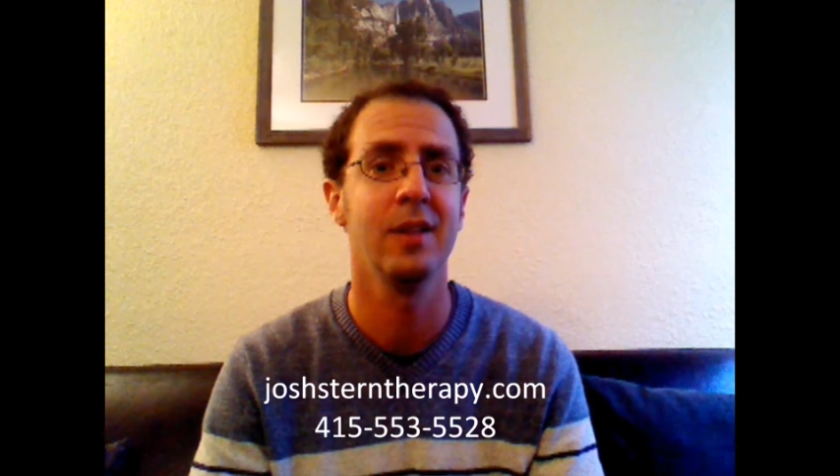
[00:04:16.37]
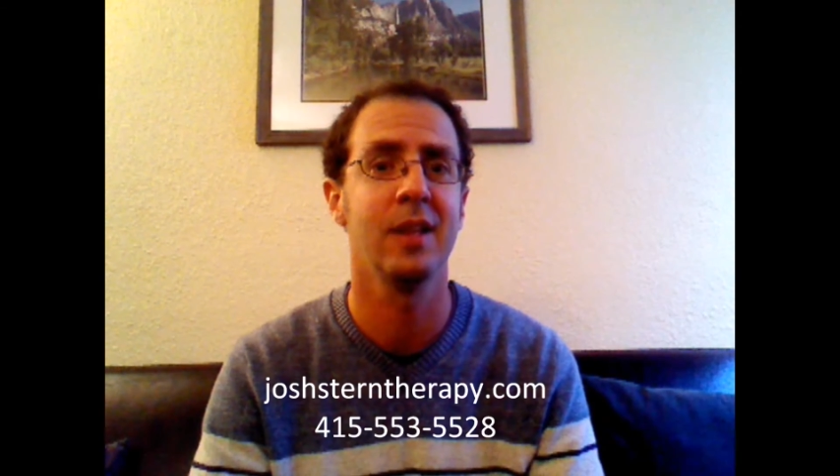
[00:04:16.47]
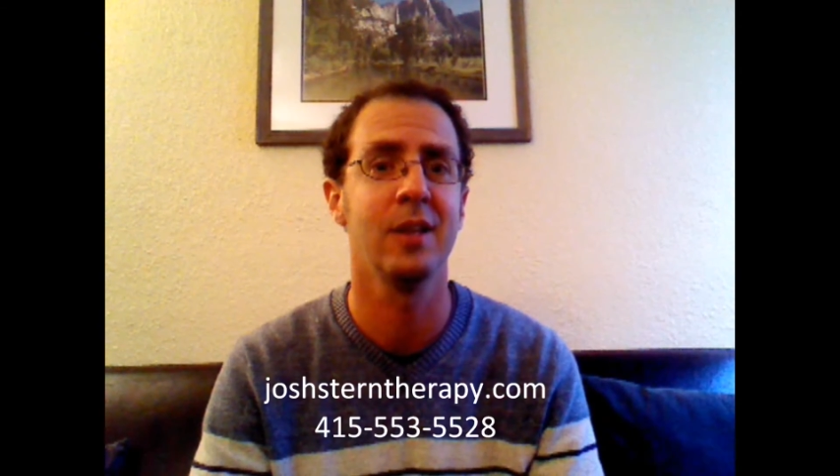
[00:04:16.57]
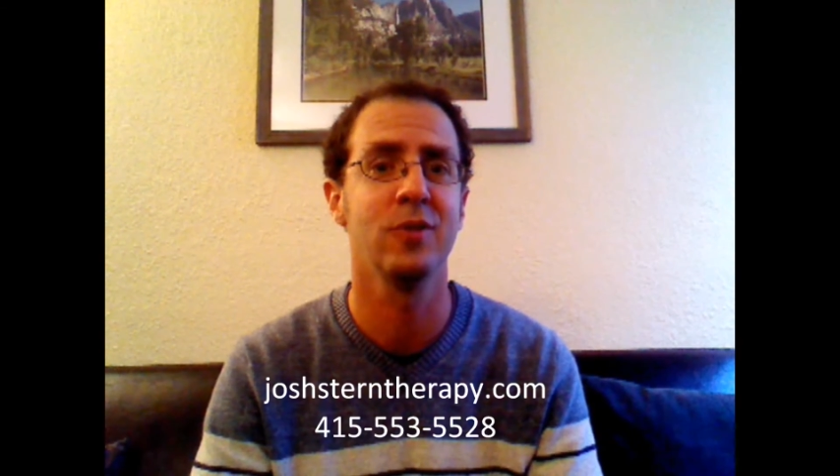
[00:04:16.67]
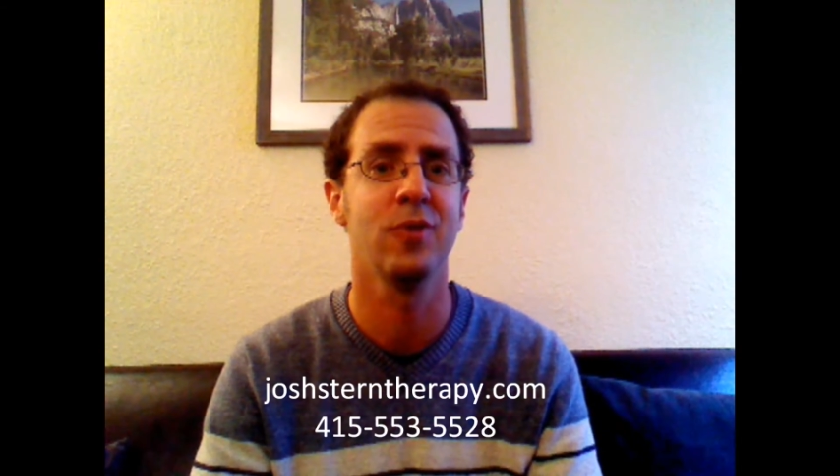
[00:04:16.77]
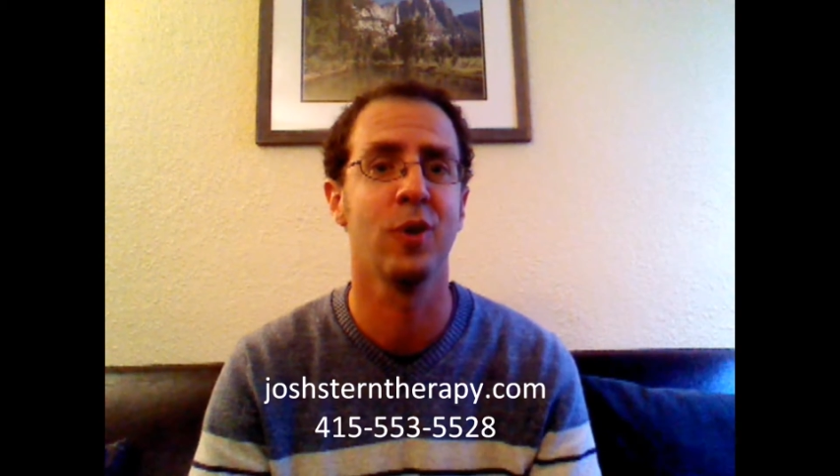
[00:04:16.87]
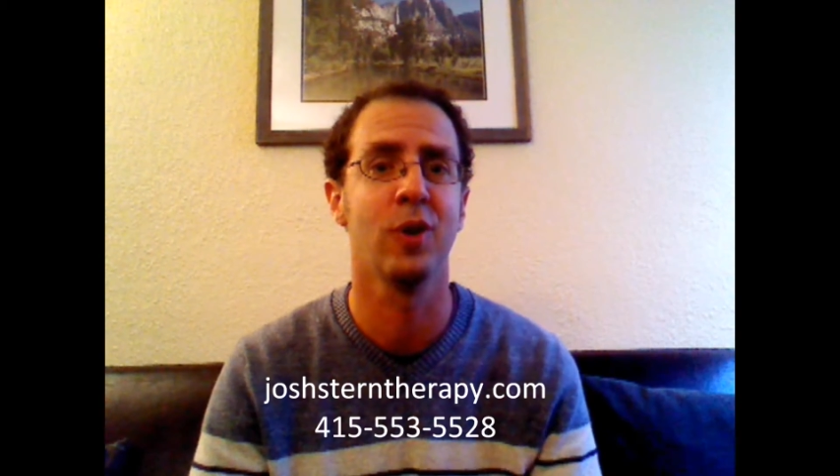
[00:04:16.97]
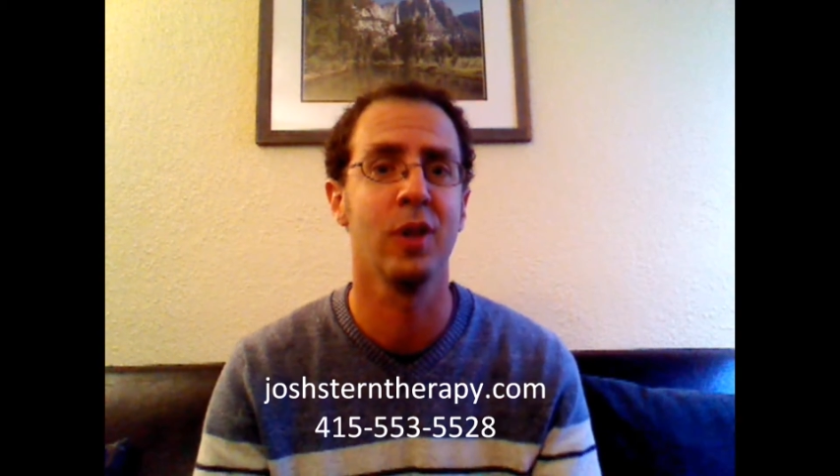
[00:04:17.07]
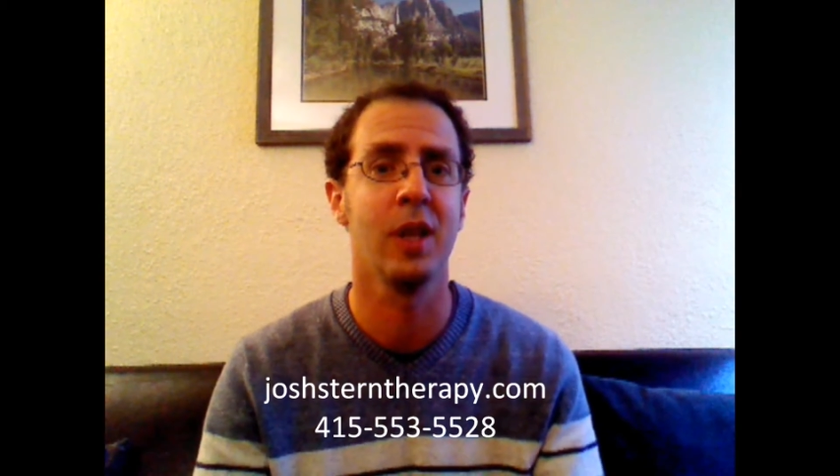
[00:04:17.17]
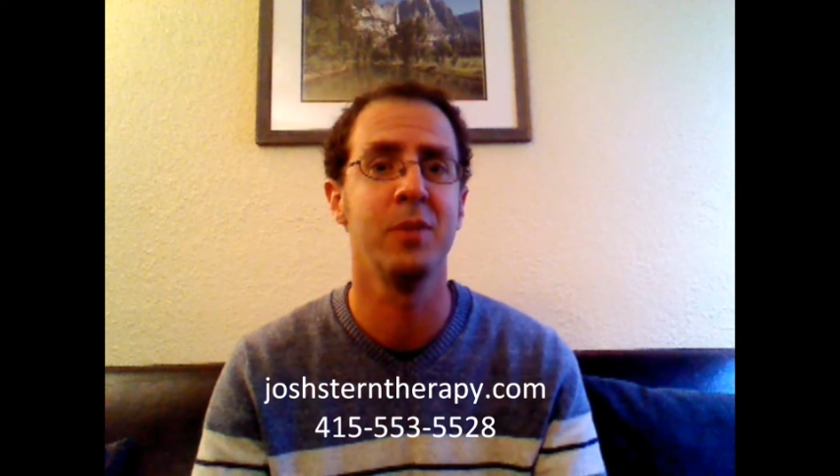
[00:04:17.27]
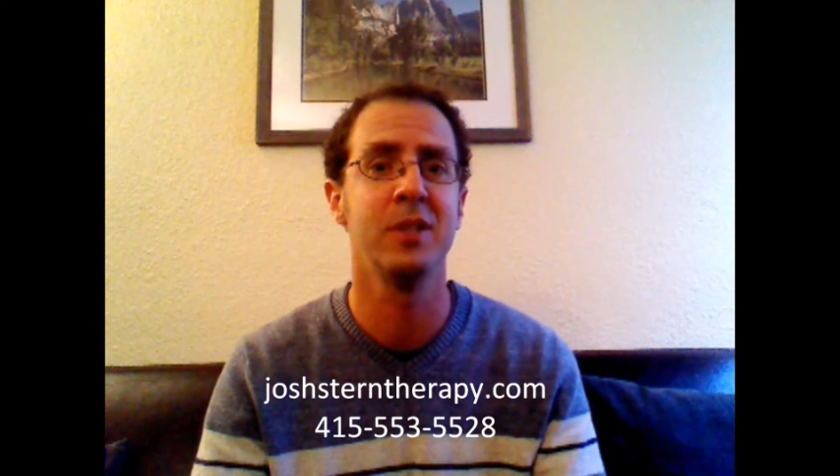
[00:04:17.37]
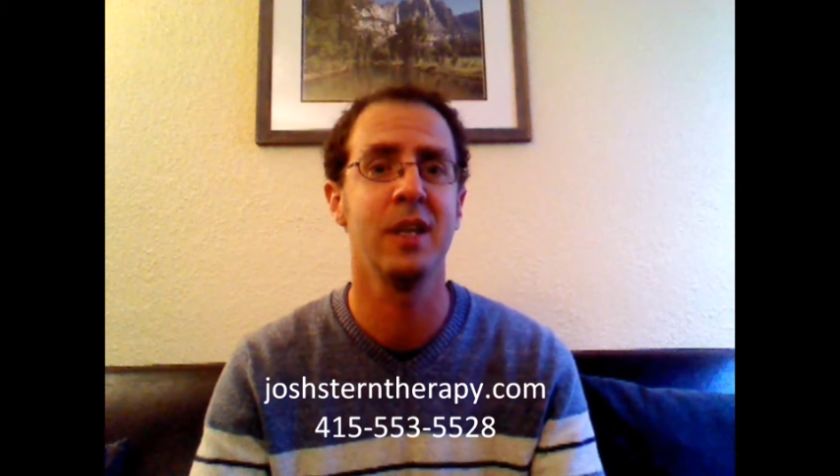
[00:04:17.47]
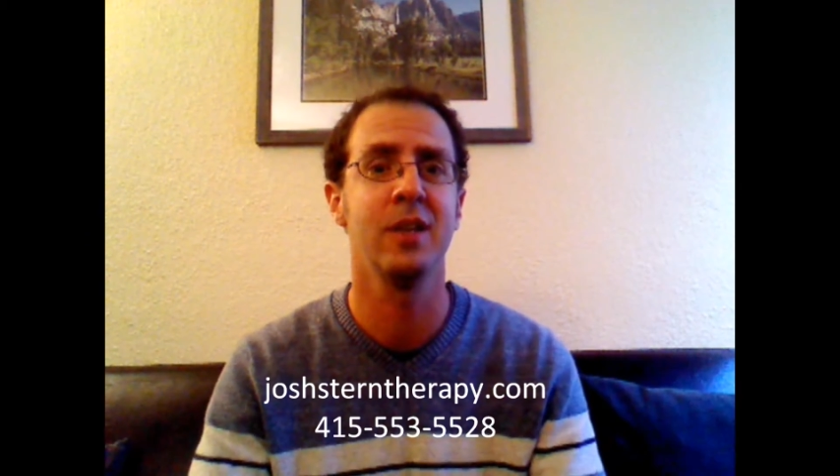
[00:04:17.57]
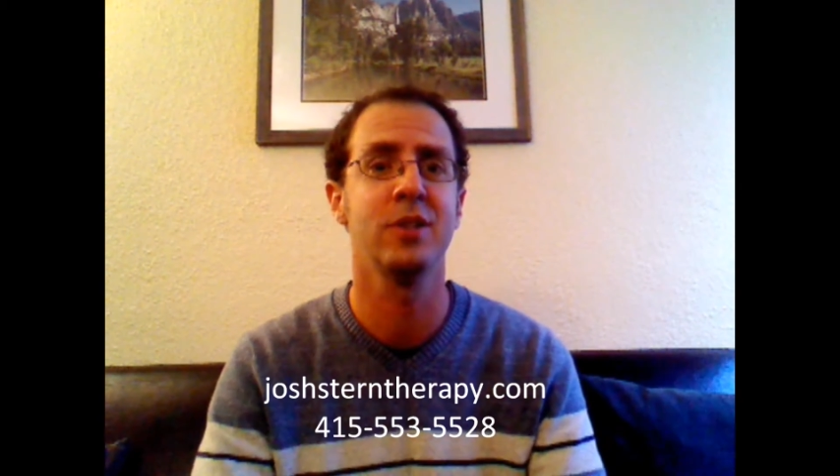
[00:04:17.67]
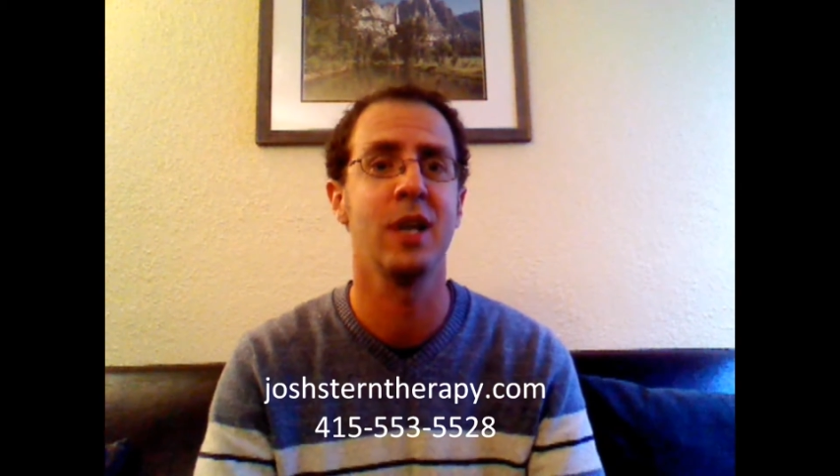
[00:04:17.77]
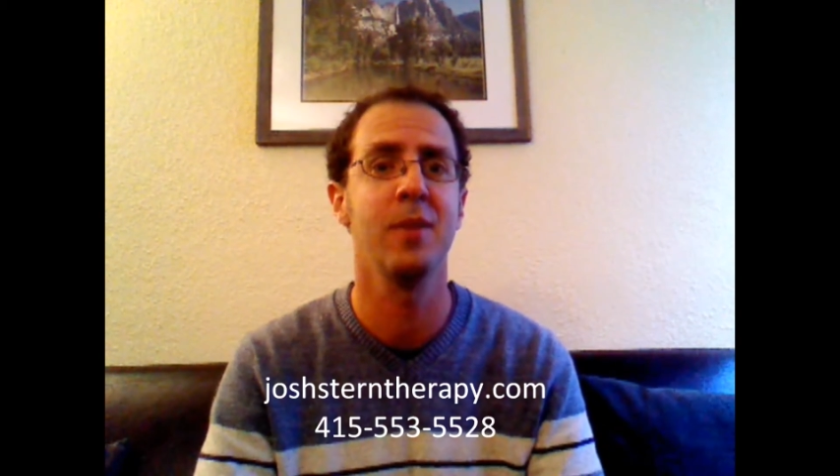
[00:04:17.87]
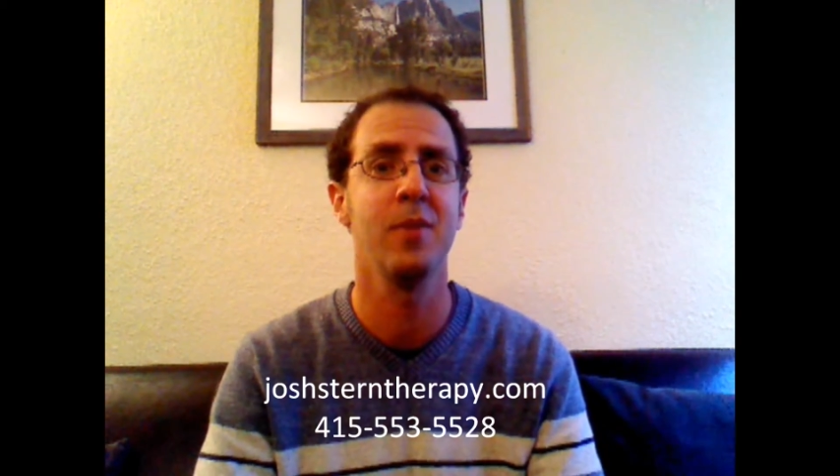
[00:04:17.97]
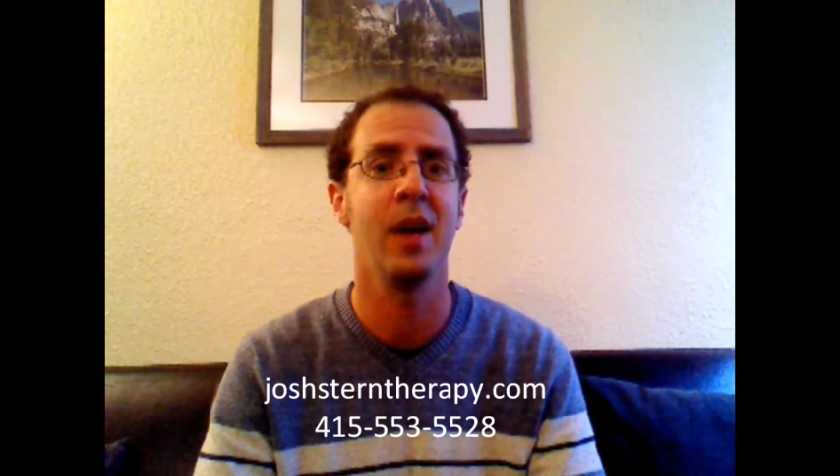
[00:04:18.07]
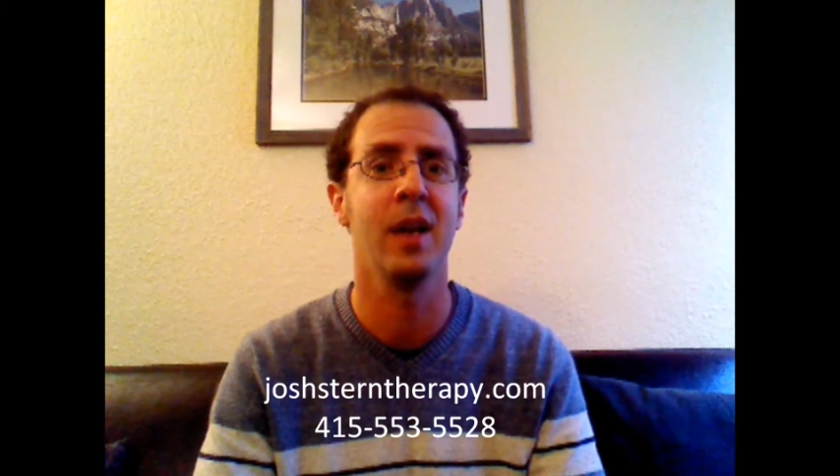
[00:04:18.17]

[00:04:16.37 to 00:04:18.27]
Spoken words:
Thanks for letting me take your time,